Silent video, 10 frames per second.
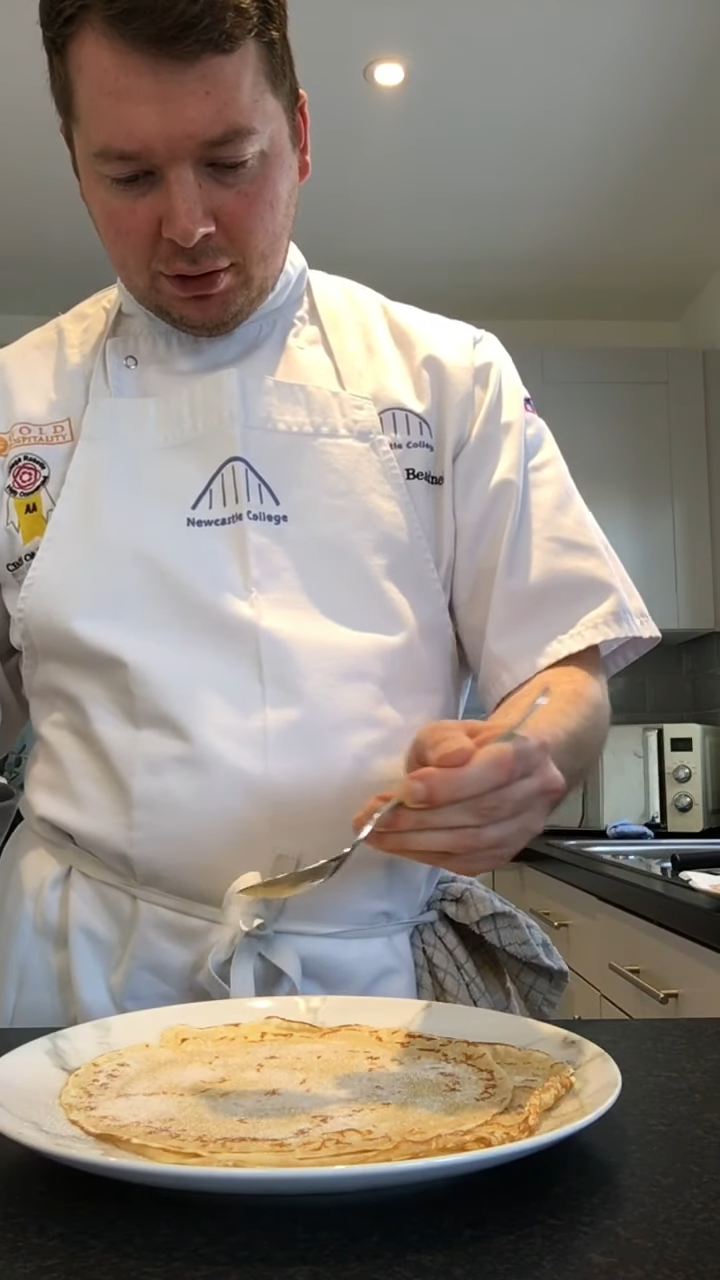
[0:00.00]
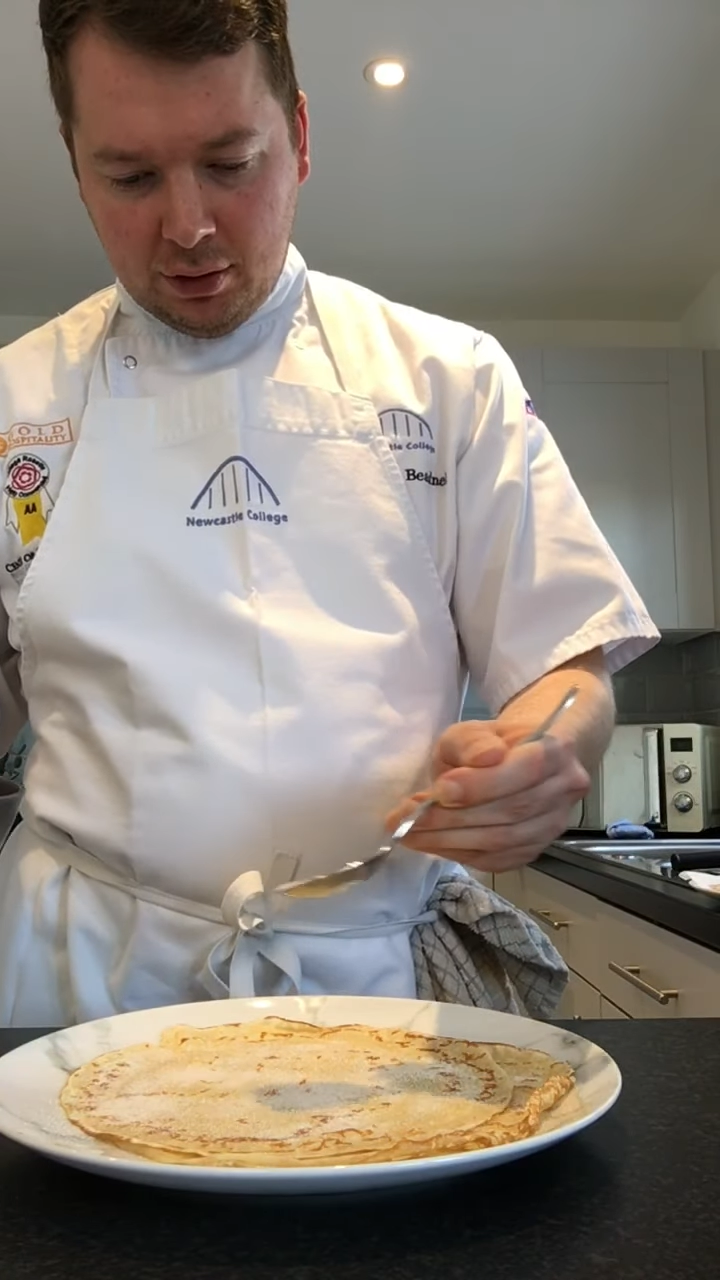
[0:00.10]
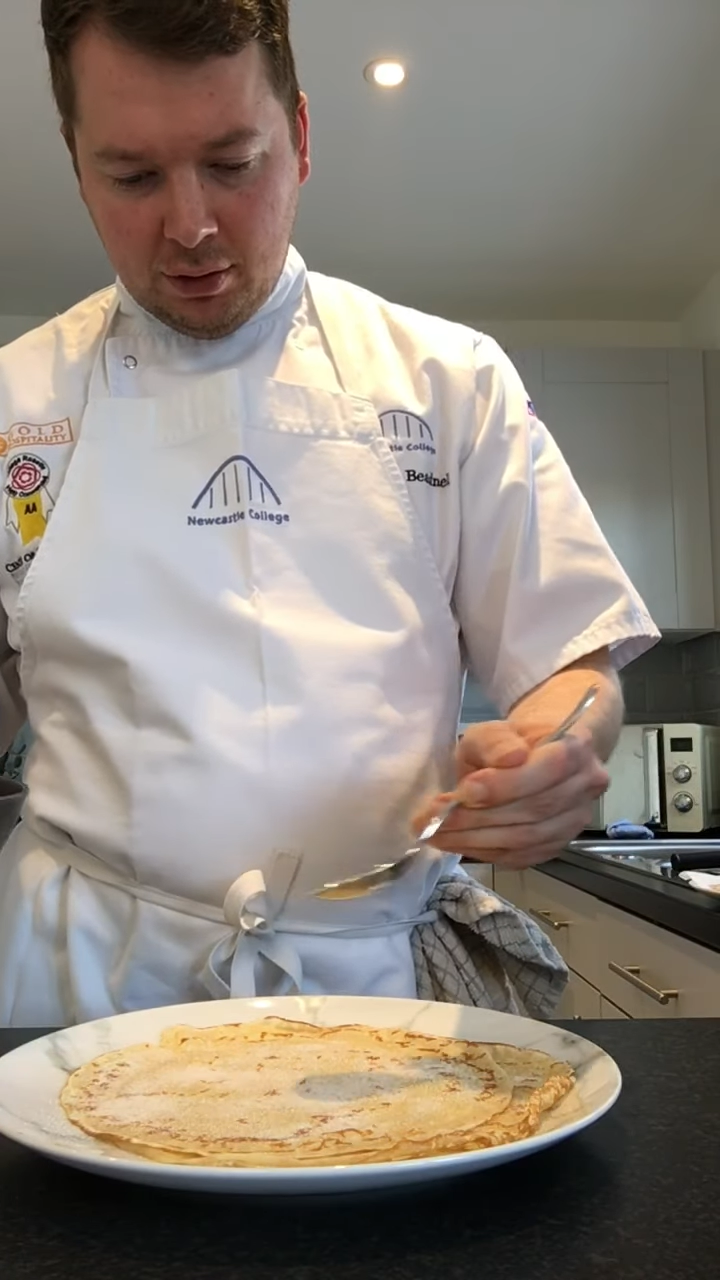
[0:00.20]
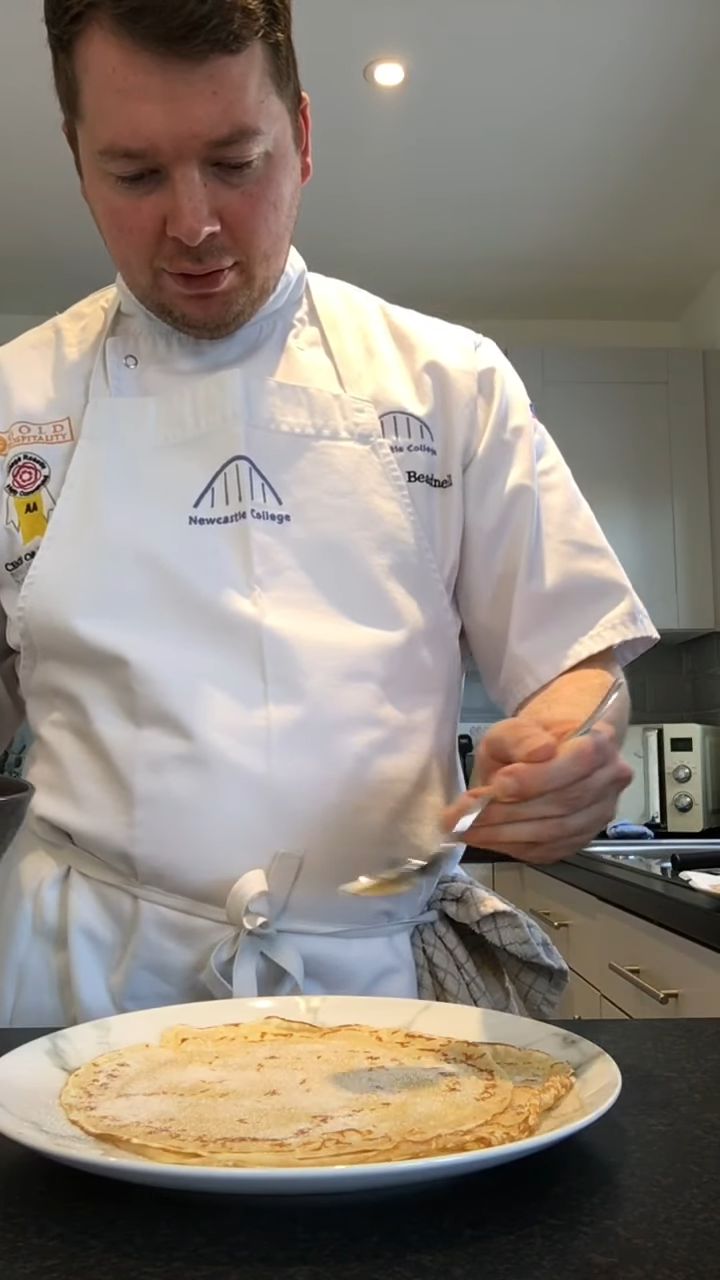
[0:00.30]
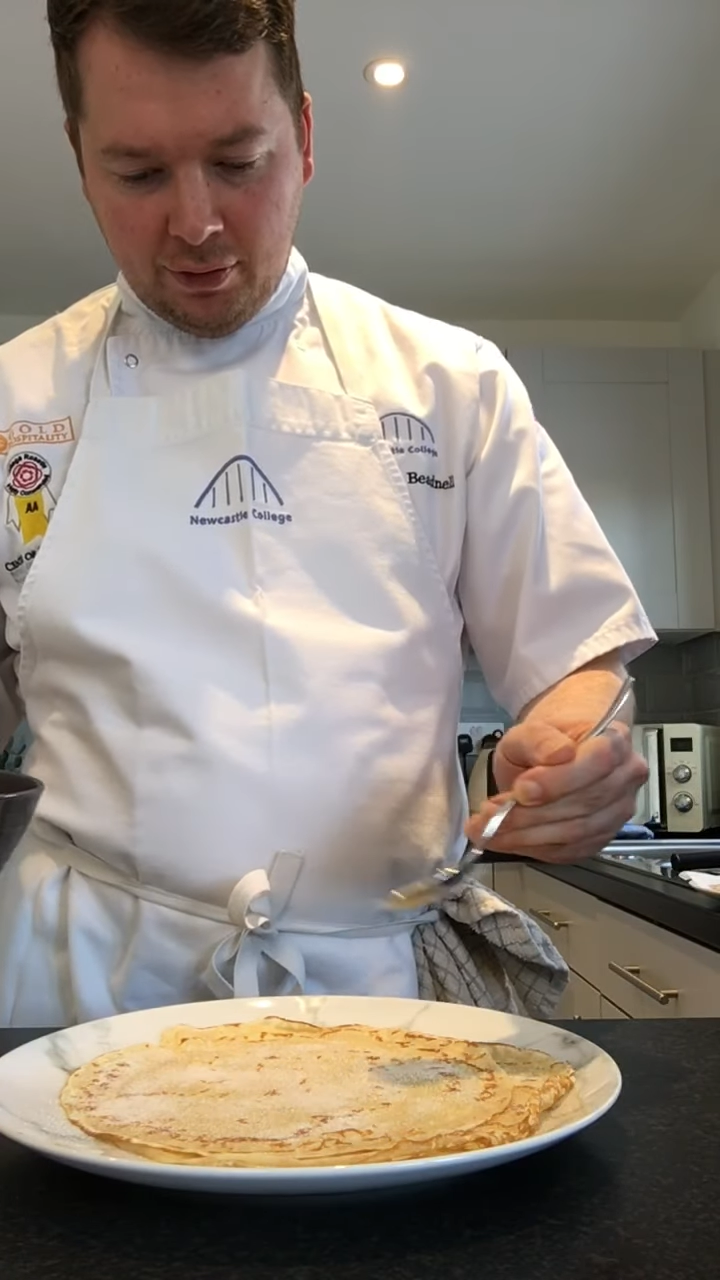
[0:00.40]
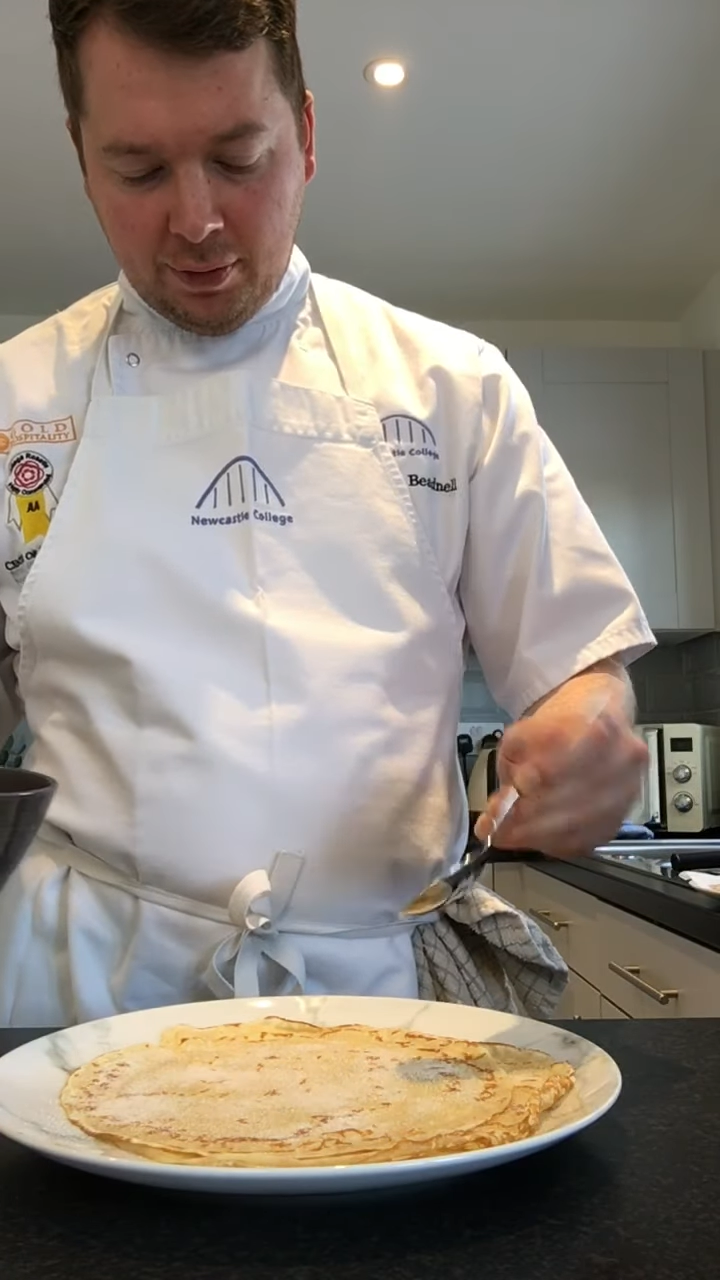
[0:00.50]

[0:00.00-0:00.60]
tooth.